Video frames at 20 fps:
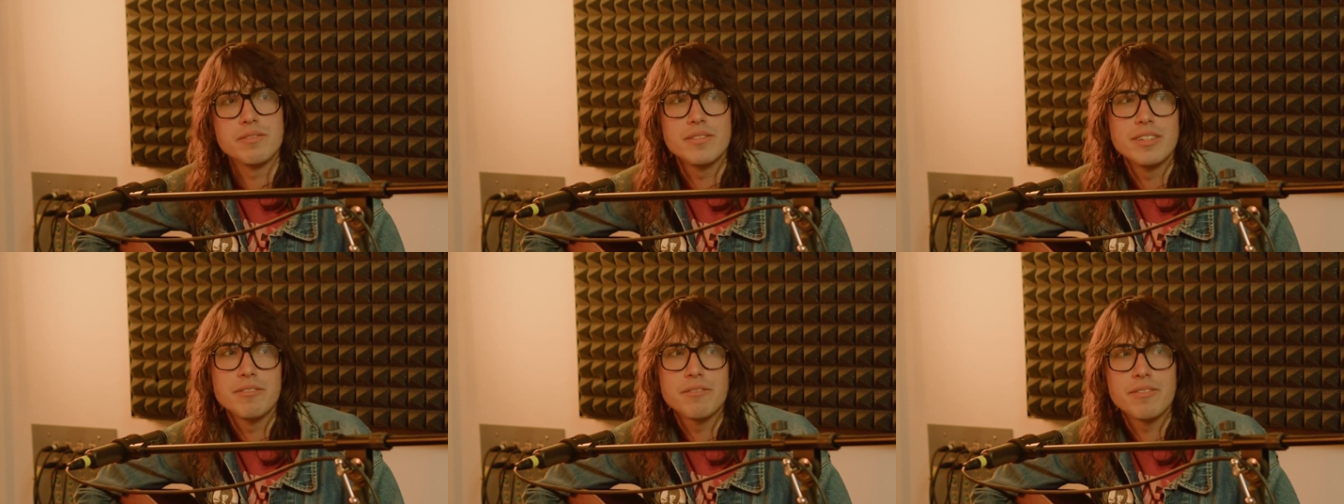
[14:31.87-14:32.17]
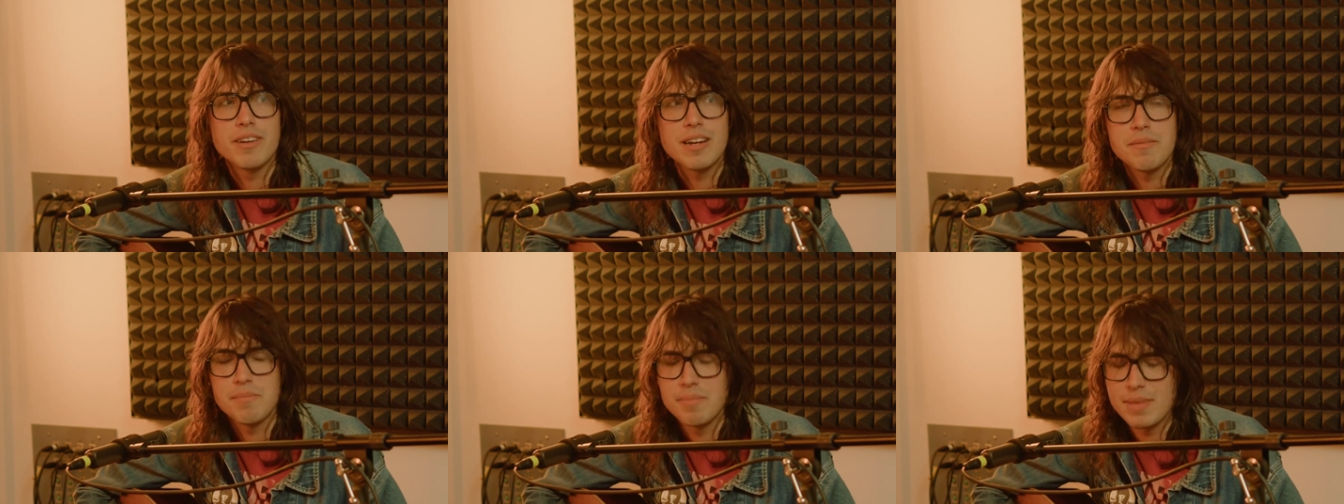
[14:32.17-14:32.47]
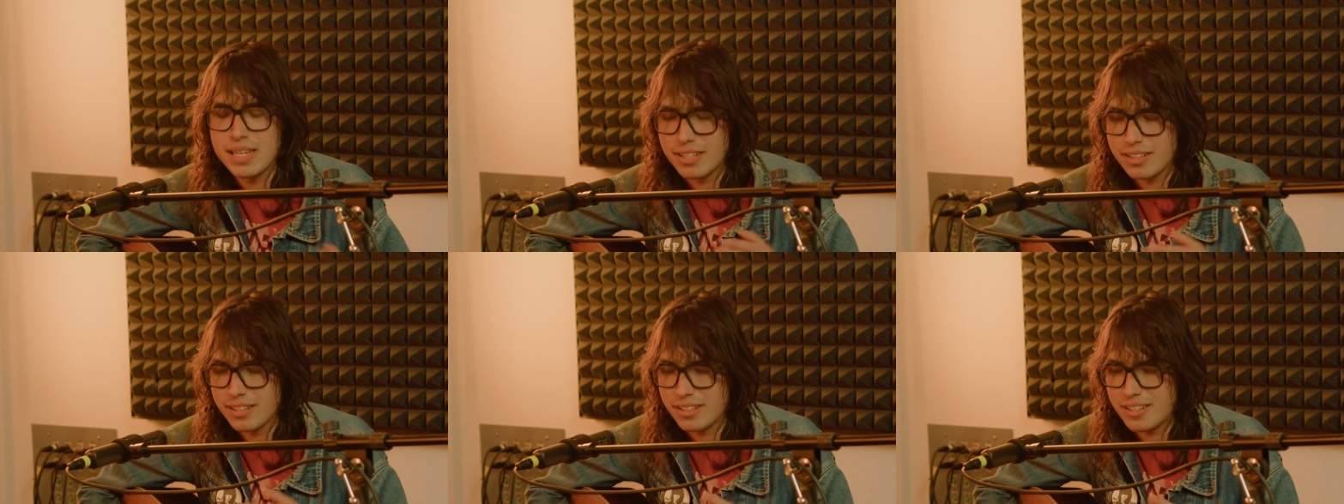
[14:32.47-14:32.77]
if I
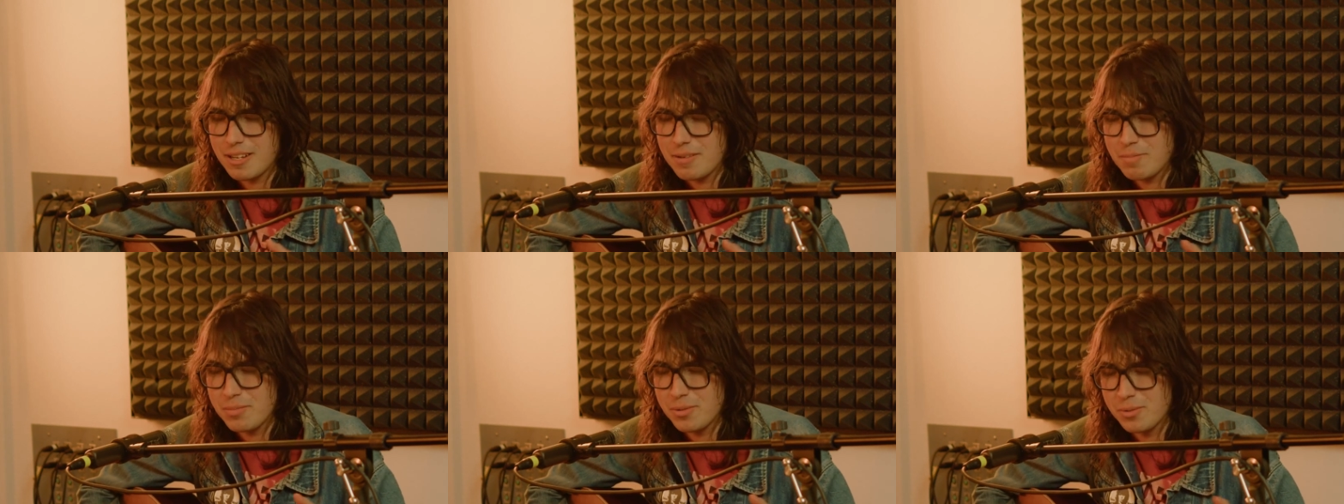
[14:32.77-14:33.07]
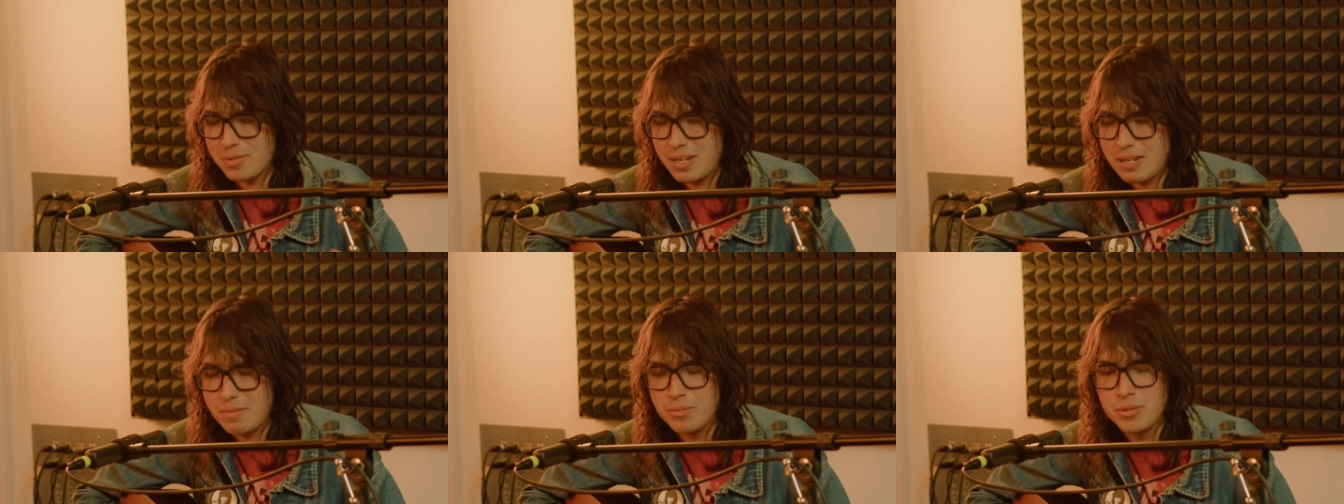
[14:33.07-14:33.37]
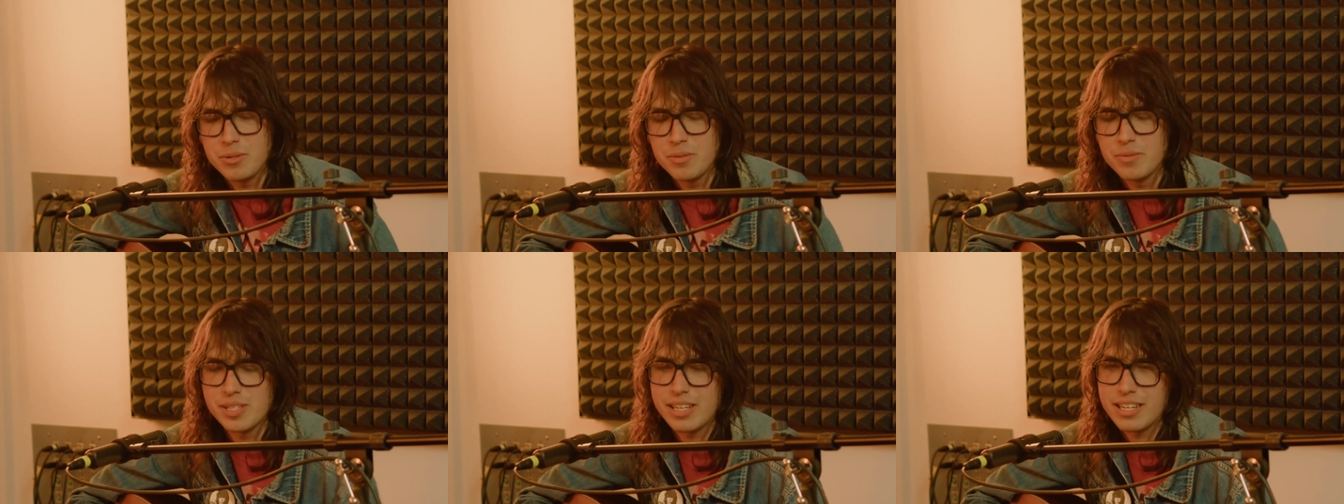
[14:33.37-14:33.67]
make a couple right
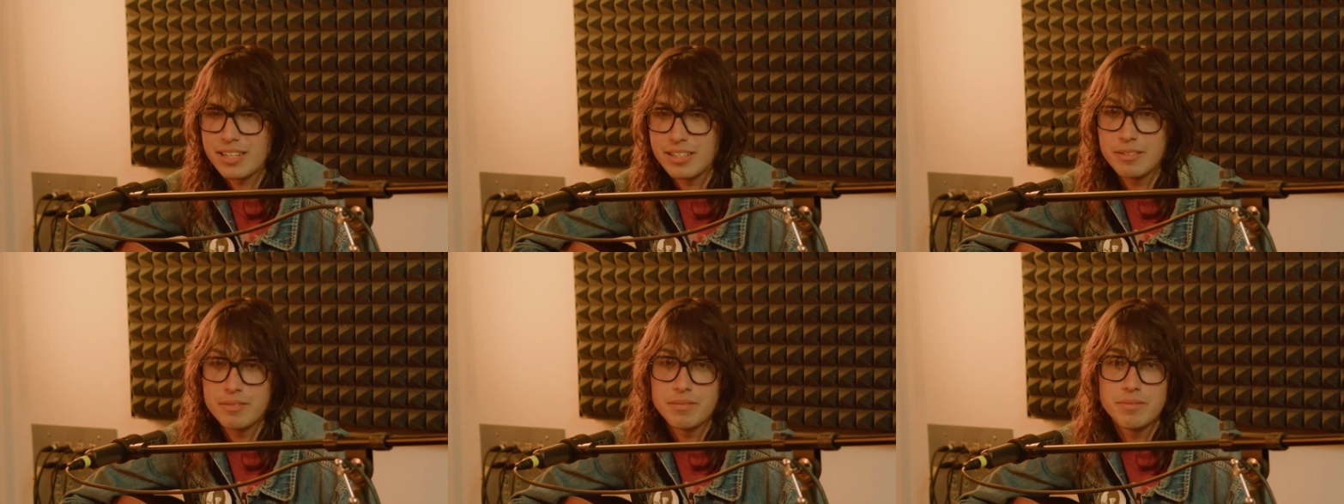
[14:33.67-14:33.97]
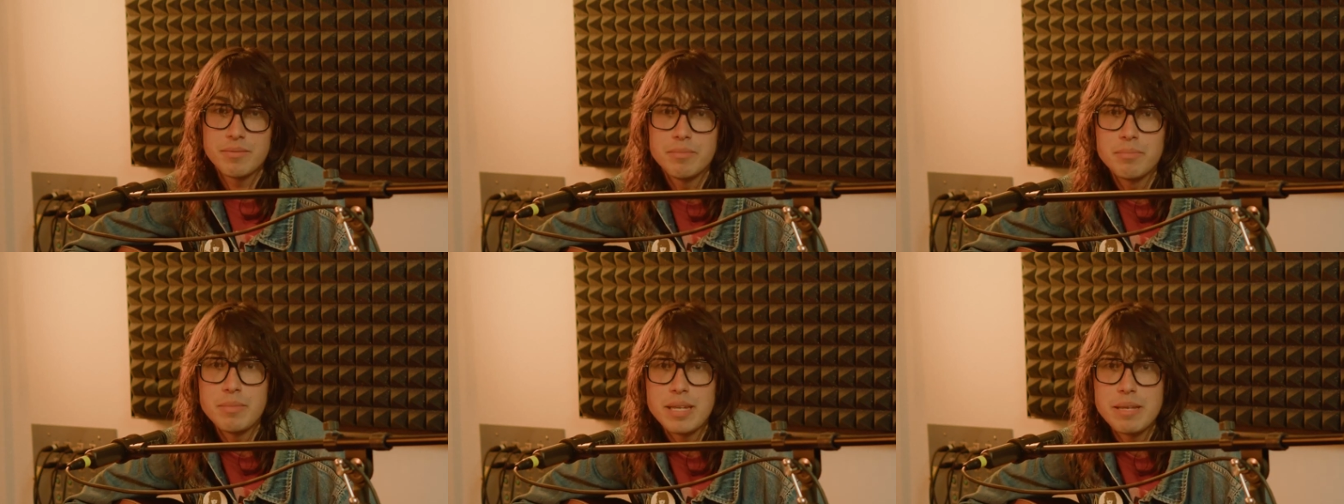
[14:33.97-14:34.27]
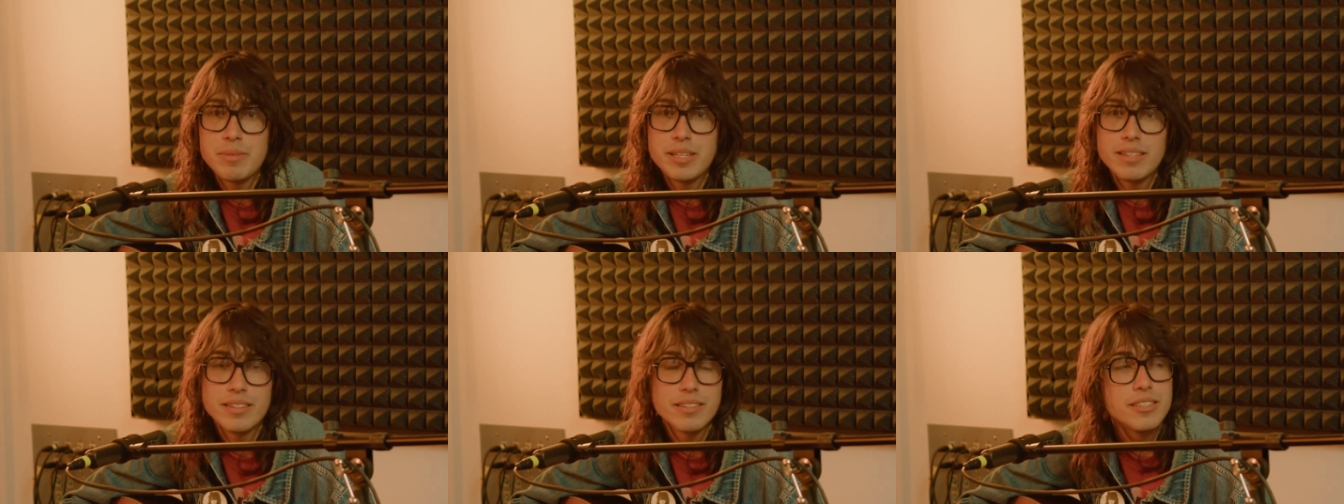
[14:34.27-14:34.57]
moves, I could
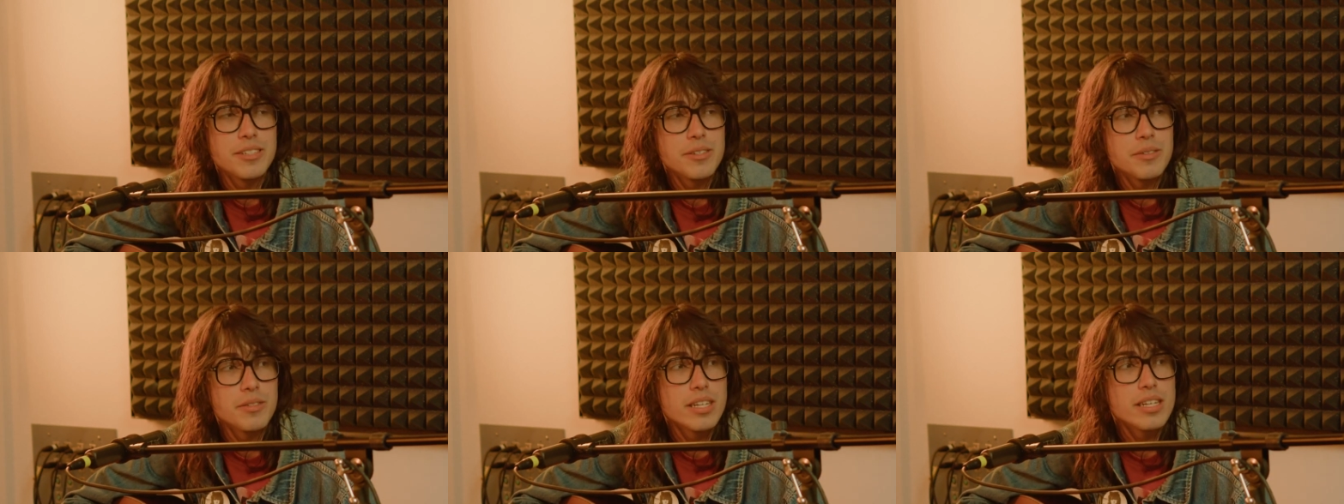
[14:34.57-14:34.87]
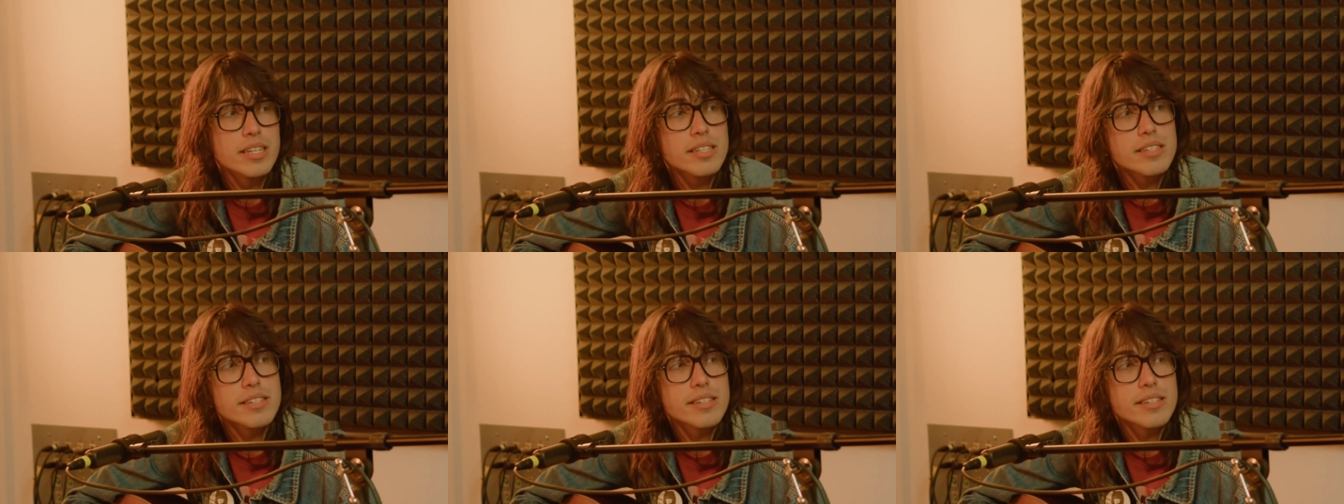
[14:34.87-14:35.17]
maybe do this.